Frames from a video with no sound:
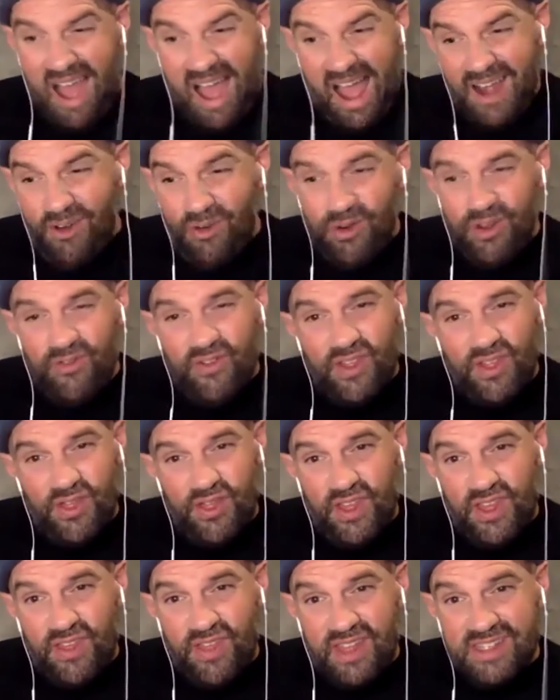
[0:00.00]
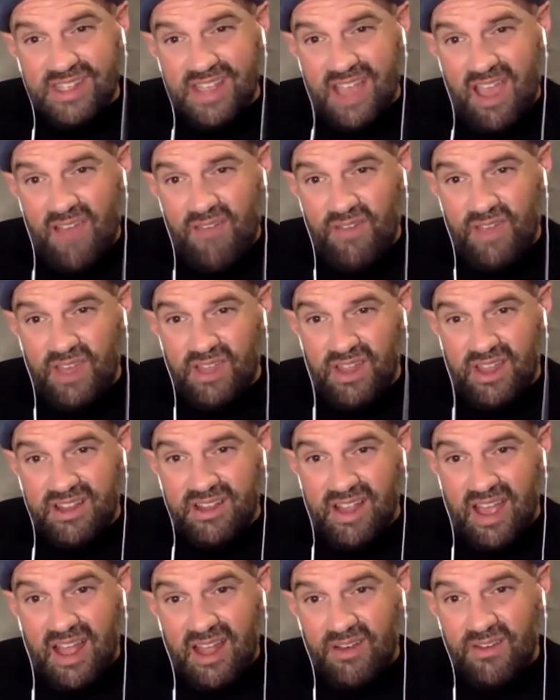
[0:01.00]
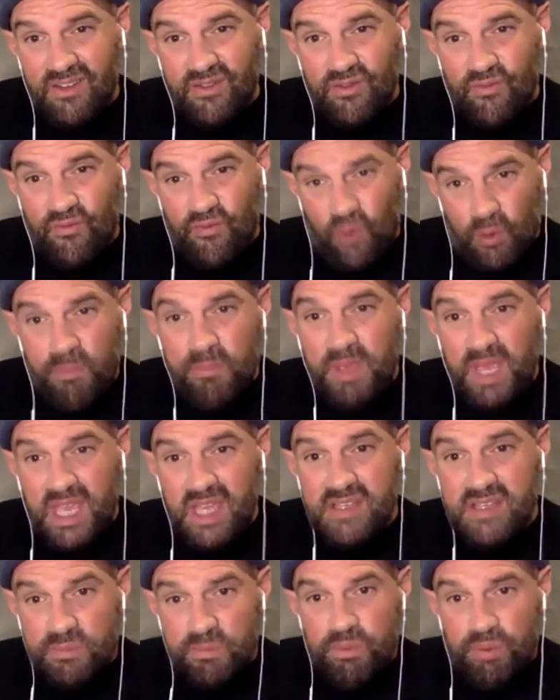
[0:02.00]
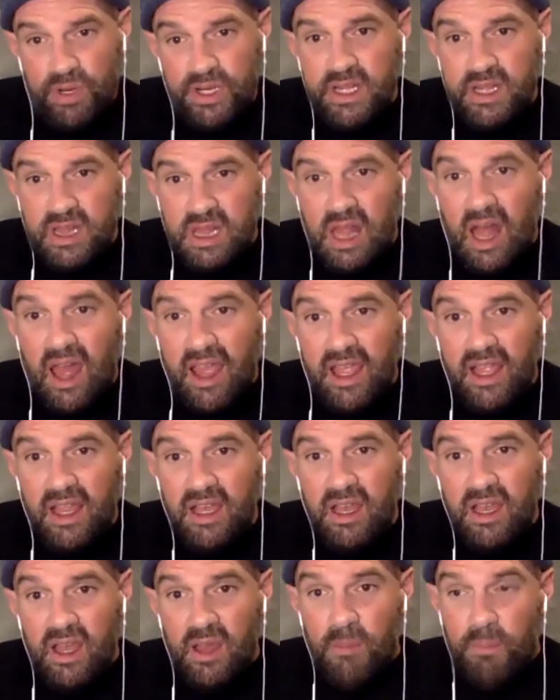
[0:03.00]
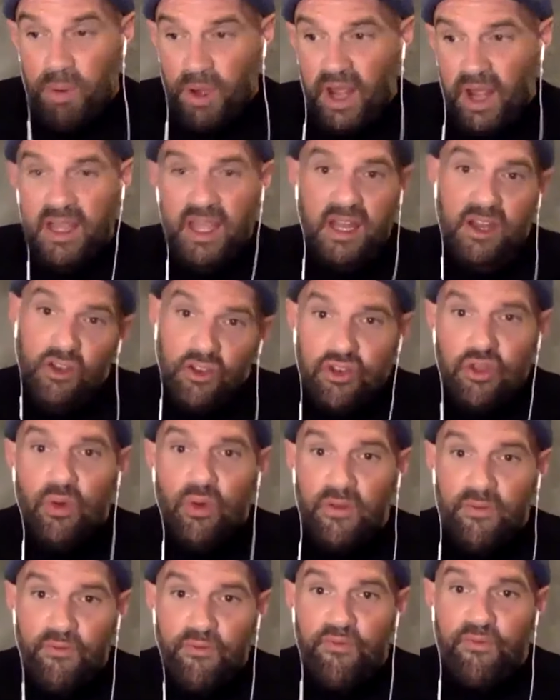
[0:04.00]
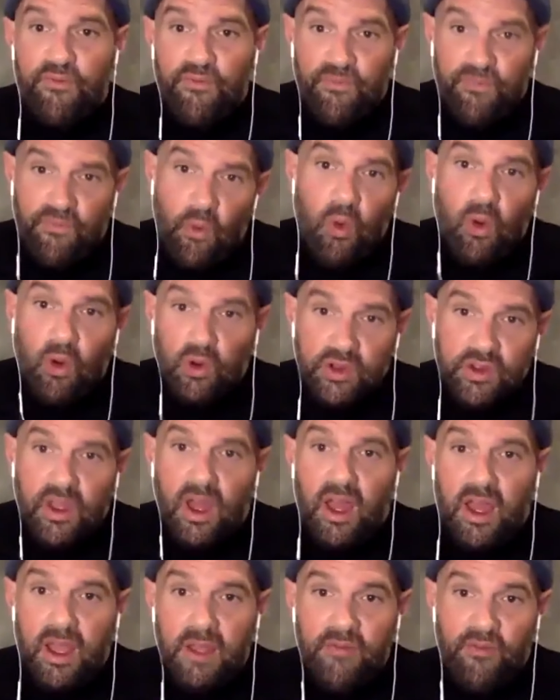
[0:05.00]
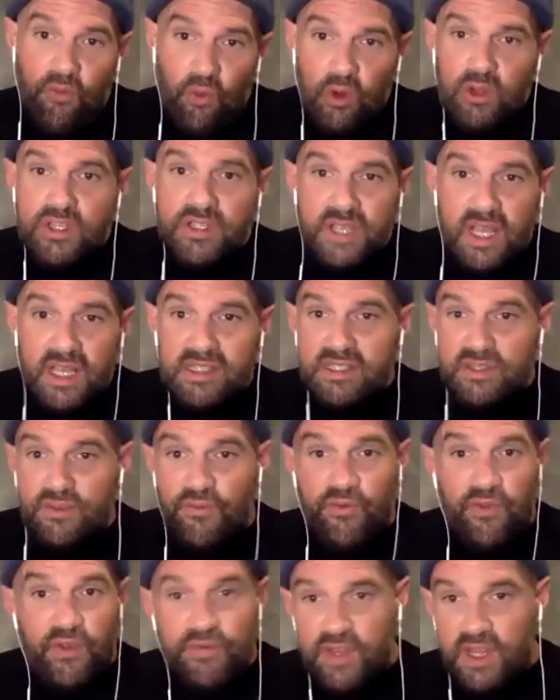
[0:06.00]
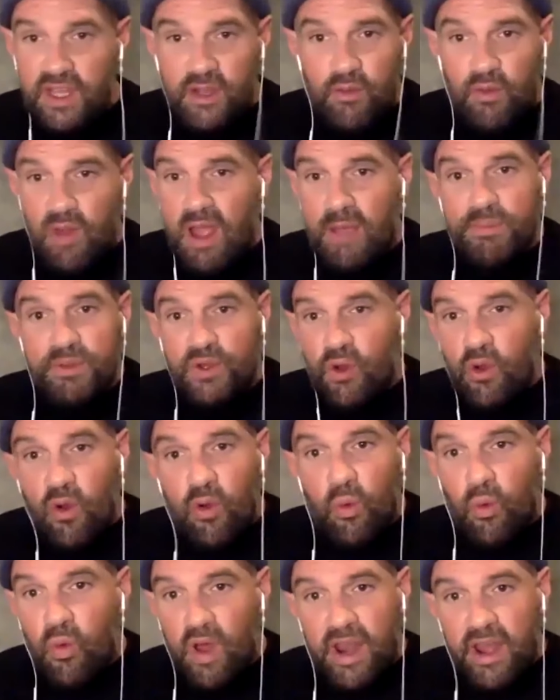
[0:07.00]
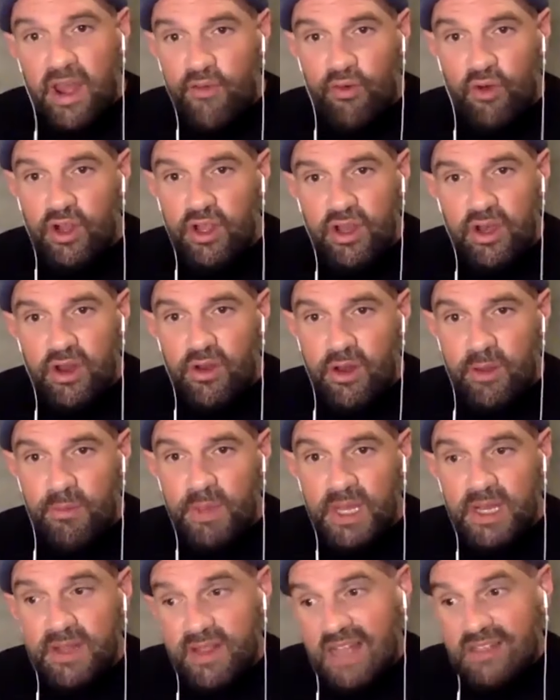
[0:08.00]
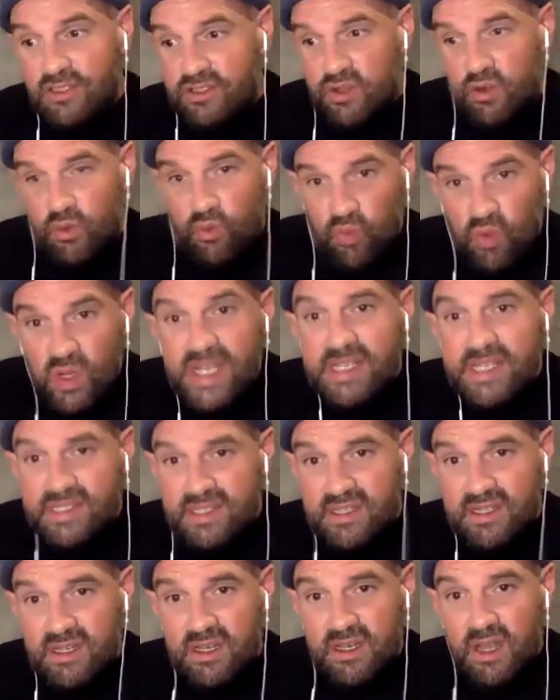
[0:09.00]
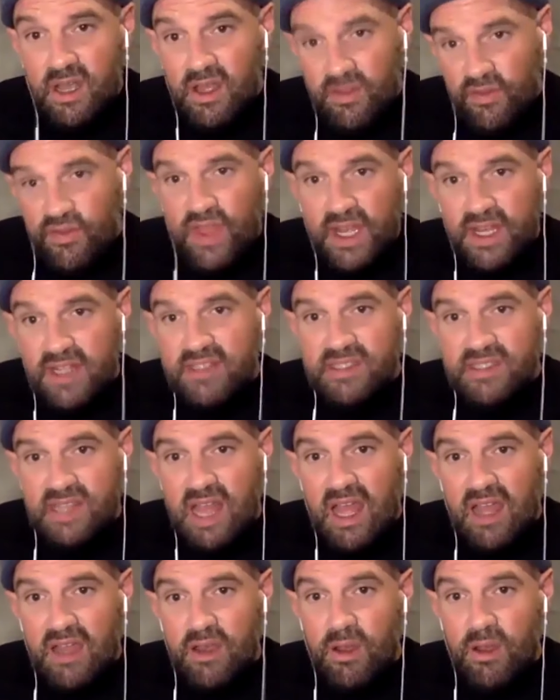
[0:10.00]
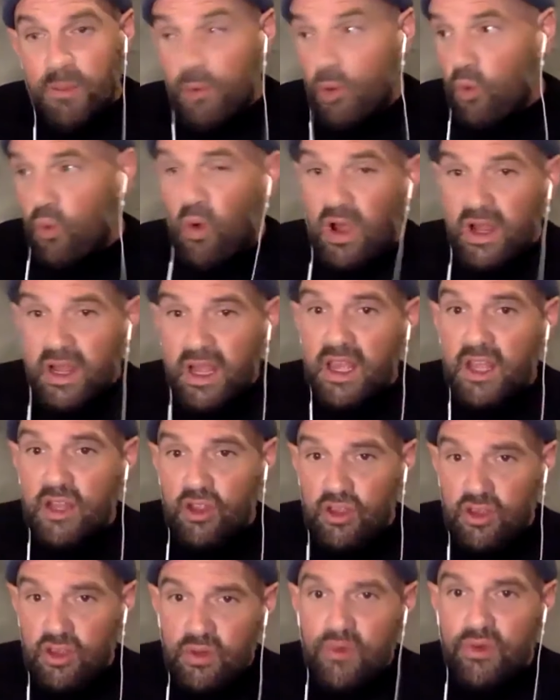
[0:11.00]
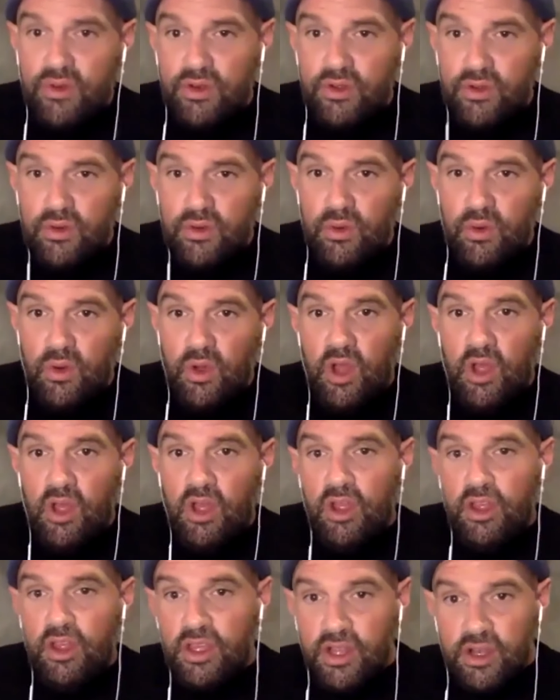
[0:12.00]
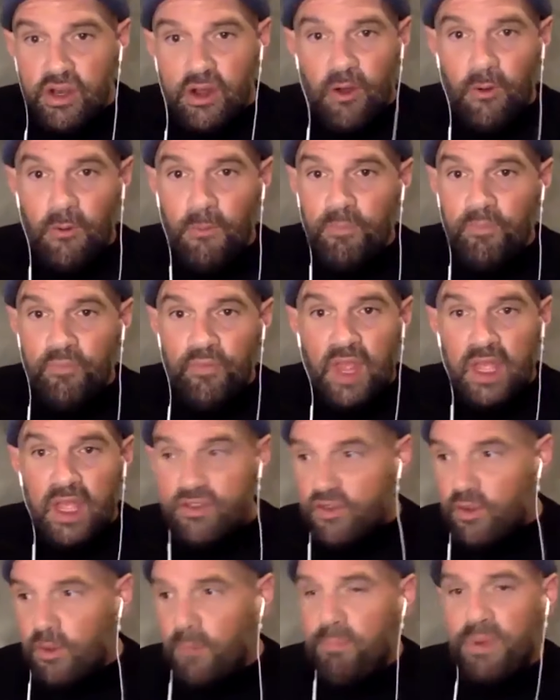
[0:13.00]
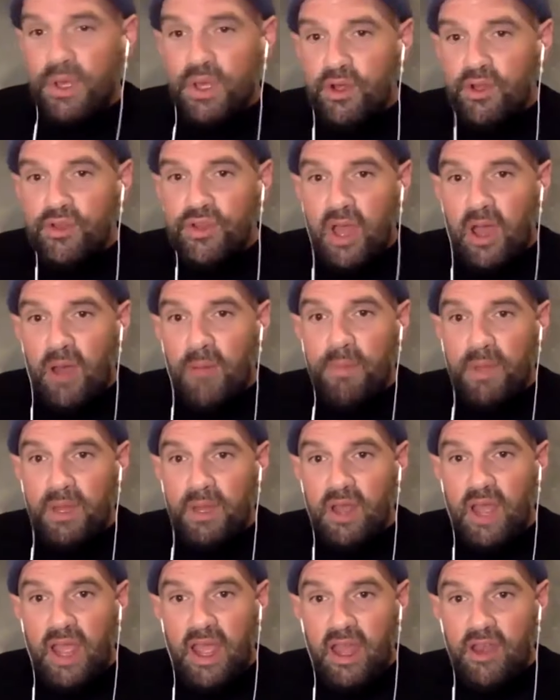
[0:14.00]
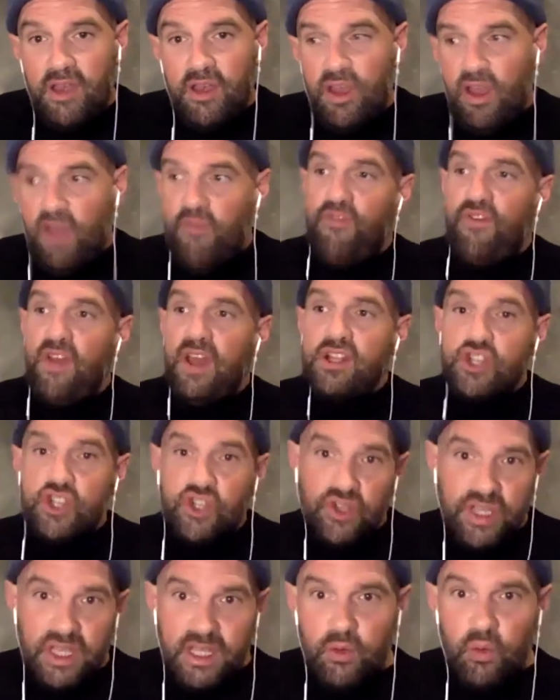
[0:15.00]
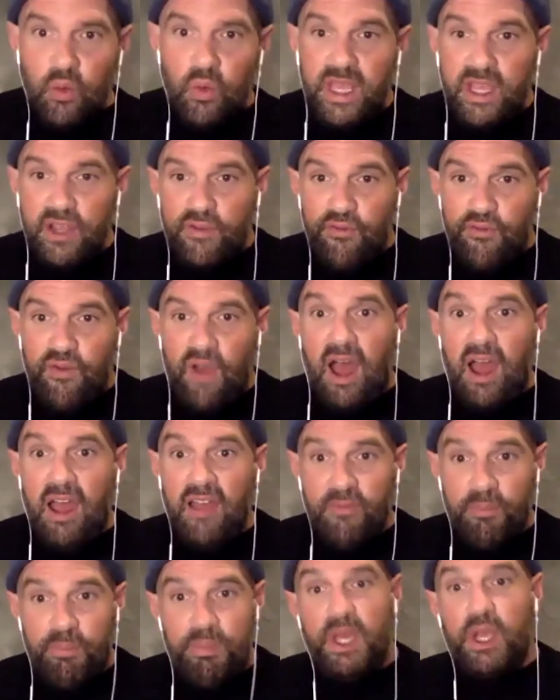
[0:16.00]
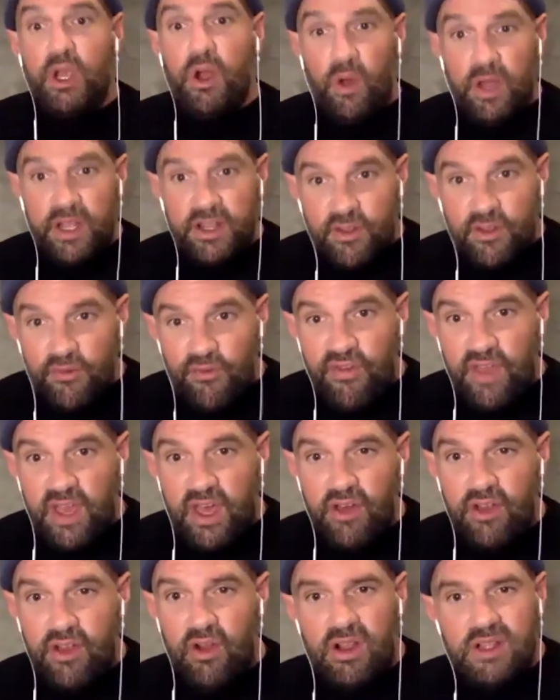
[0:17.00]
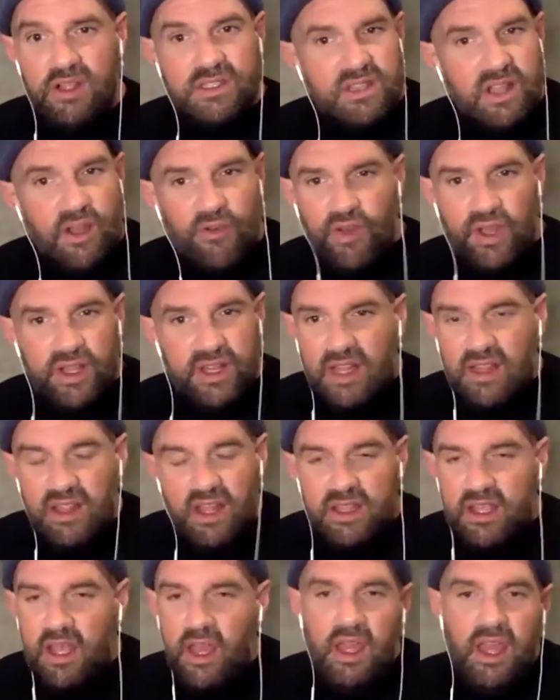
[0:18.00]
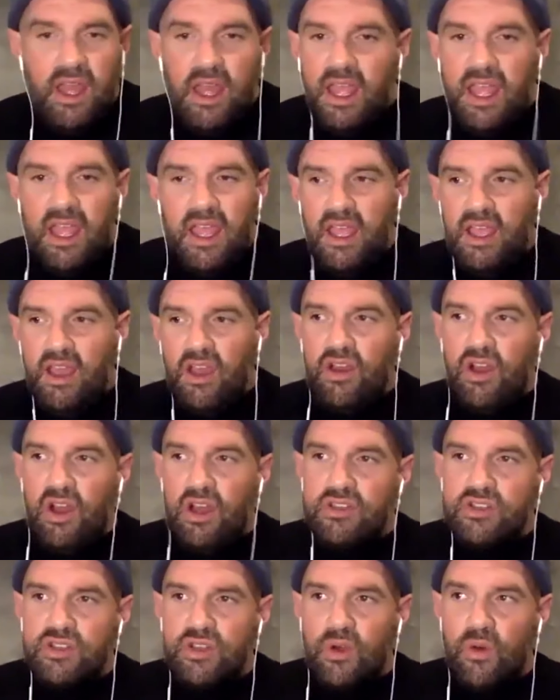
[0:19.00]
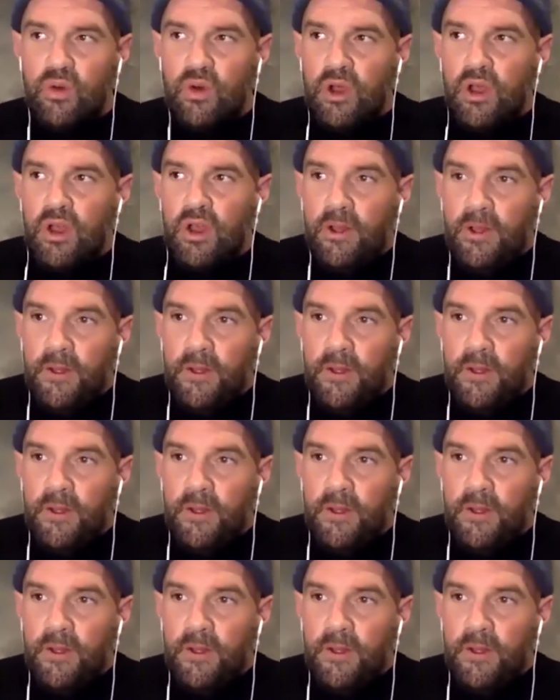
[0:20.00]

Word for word: I don't even think that's heavy. Like that for me is pretty light, yeah. but I can do it four time four sets of 15 reps or, or whatever. You know what I mean? That's the reason that it's that number. What can you do, you know, to build up and and eventually in week five be going to failure and stuff like that. Like it, it, so